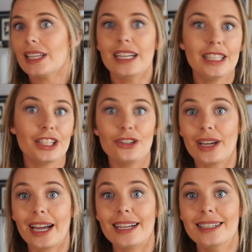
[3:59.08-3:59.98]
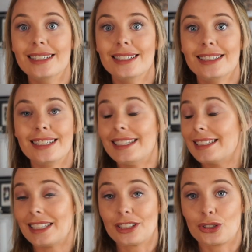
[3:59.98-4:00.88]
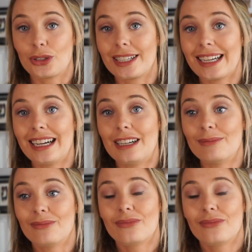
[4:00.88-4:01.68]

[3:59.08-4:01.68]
in the UK in its history. And